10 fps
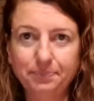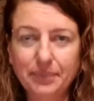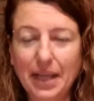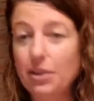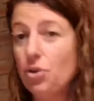
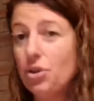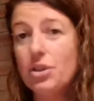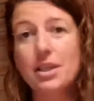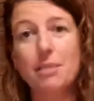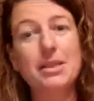And the good news
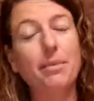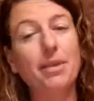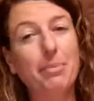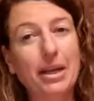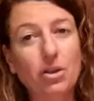can be something
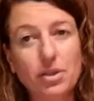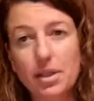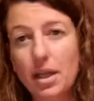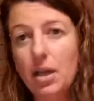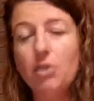about
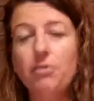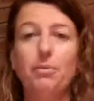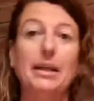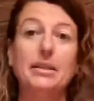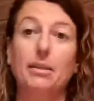yourself, about